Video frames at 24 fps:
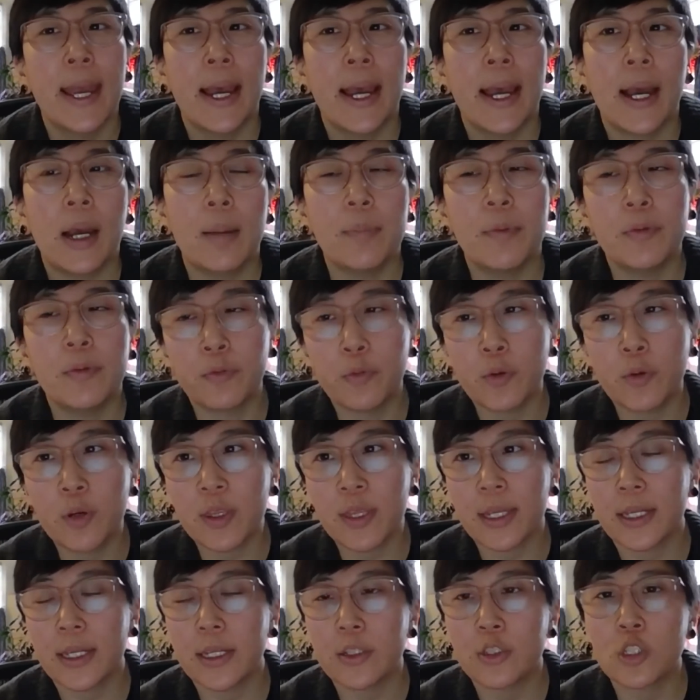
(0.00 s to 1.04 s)
Uh, before
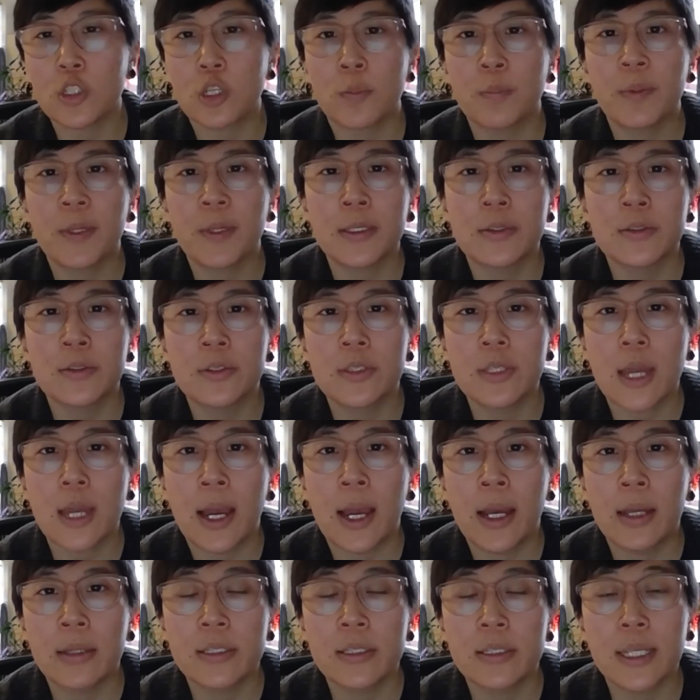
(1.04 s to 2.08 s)
they jump in
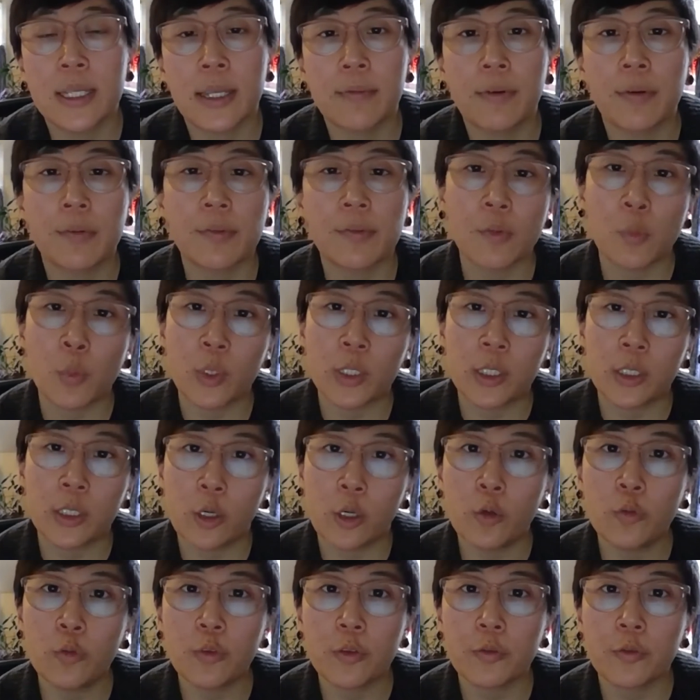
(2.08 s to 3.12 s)
uh, to give everyone an
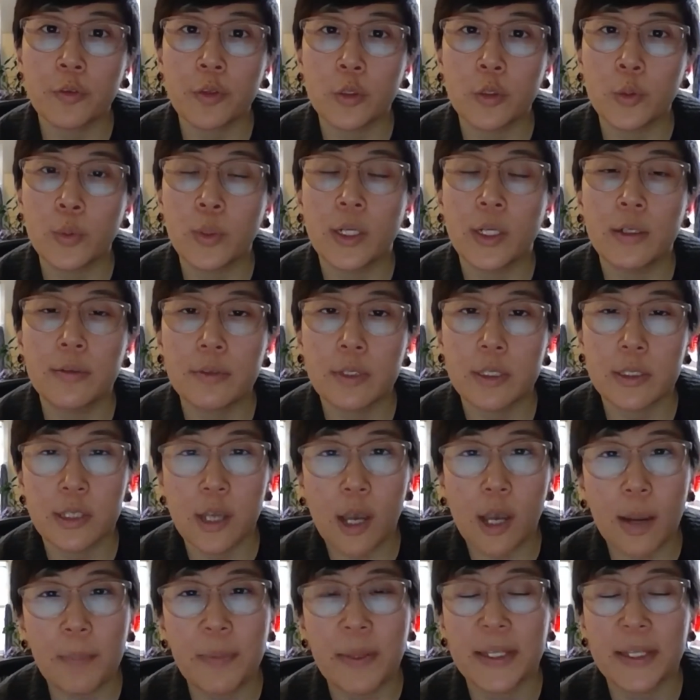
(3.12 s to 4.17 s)
overview of the
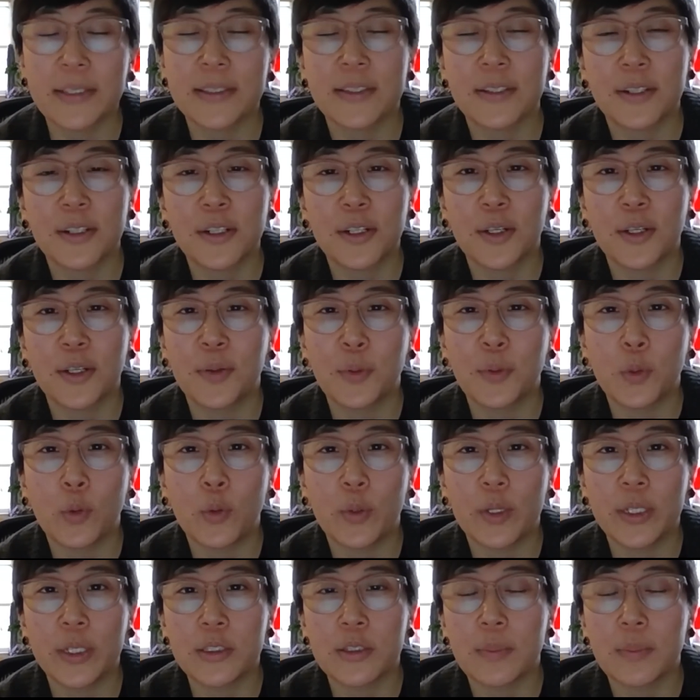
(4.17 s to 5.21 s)
topics that are
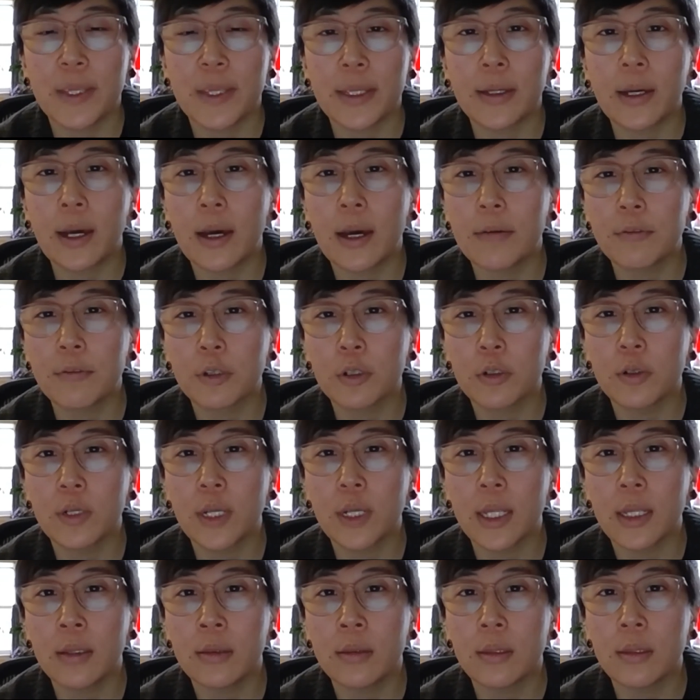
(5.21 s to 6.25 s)
going to be covered
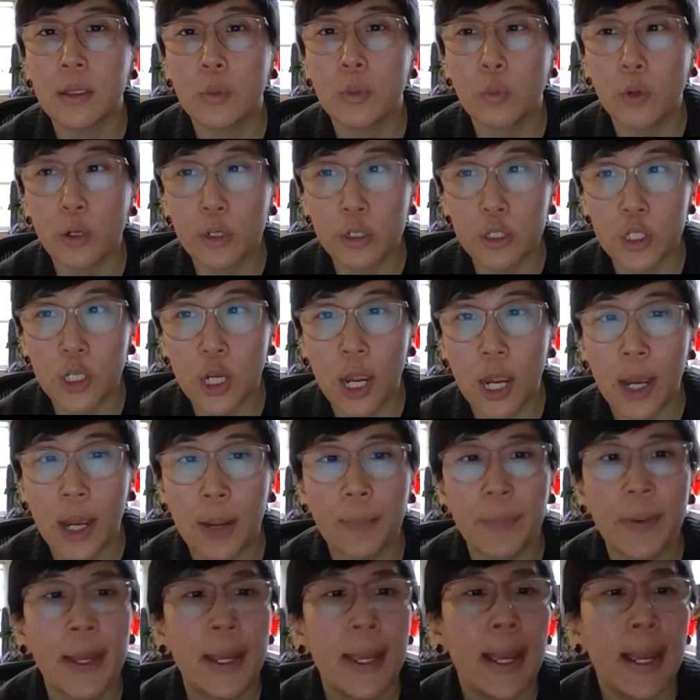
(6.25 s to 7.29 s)
in the
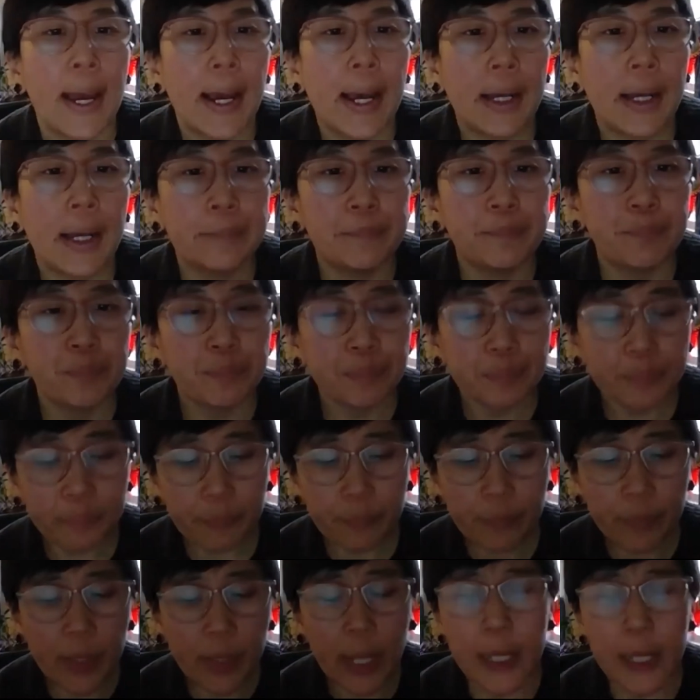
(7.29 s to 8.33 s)
workshop, um,
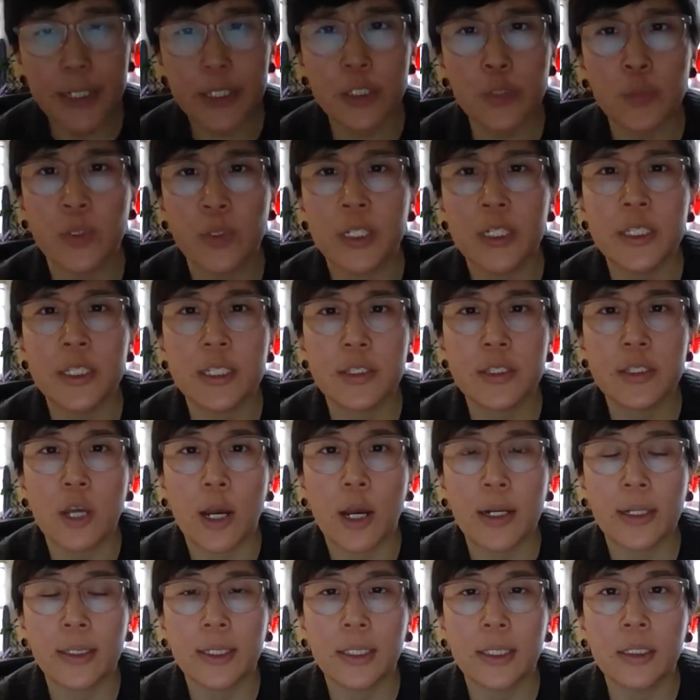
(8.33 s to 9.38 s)
I just wanted to
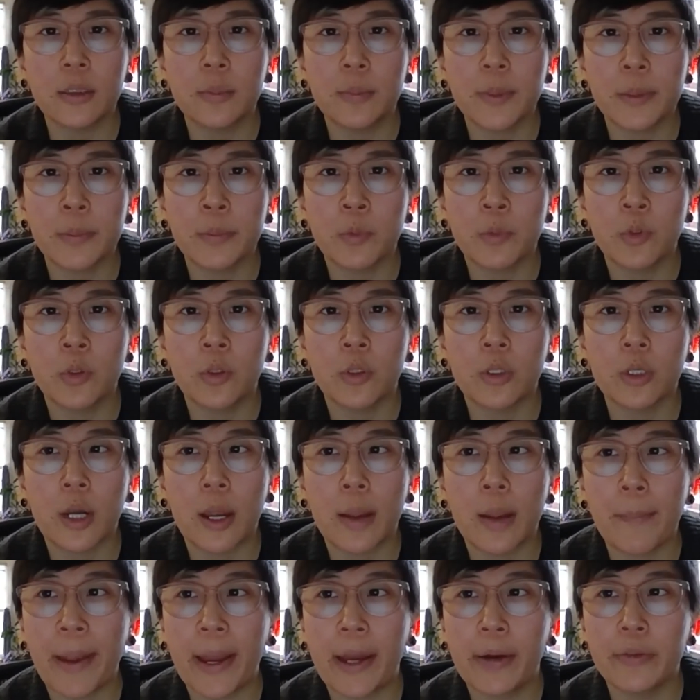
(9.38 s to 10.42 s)
talk a little bit more
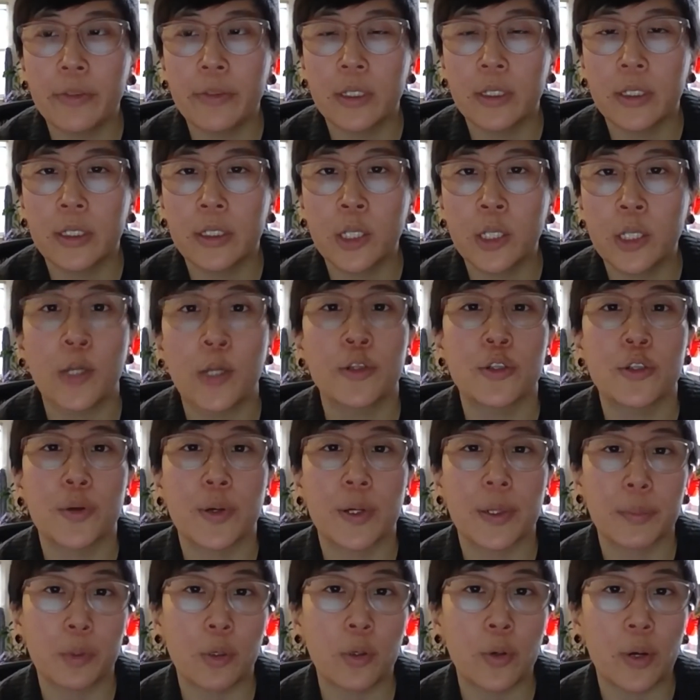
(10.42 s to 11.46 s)
about the
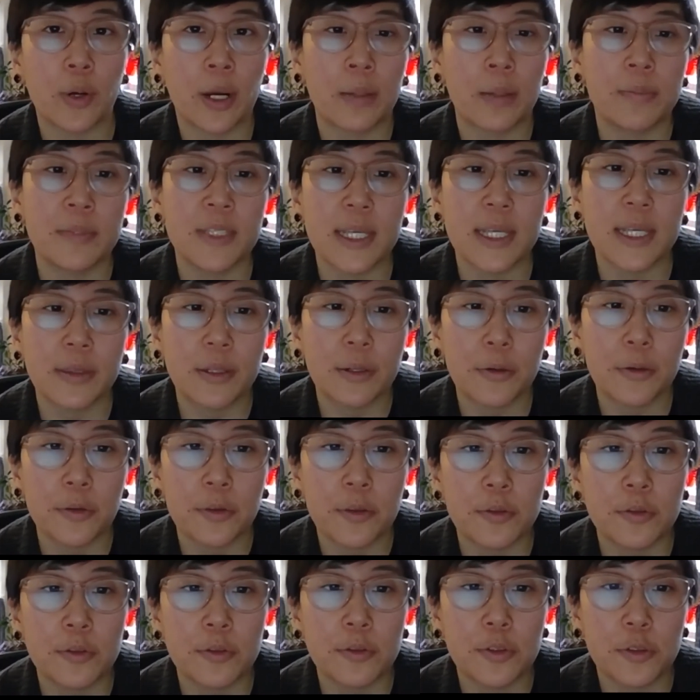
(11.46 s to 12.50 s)
non-degree programs at the
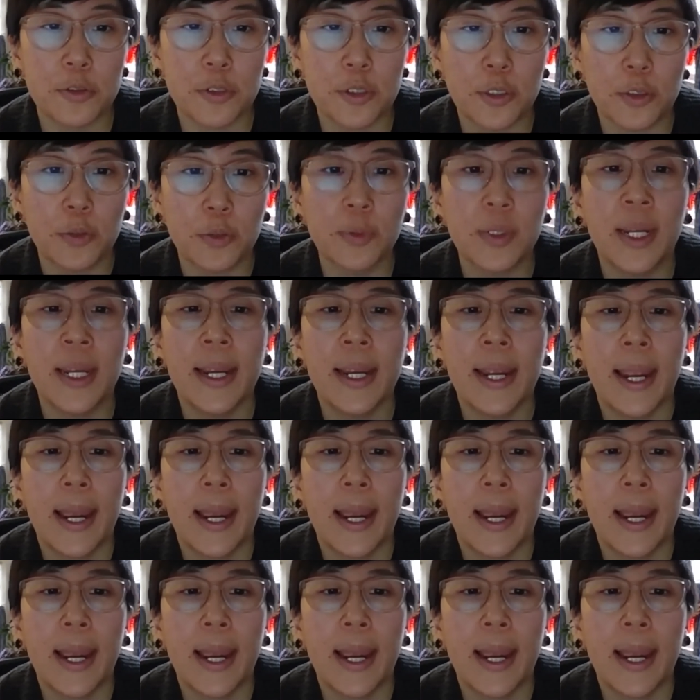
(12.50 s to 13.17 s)
Earth Institute.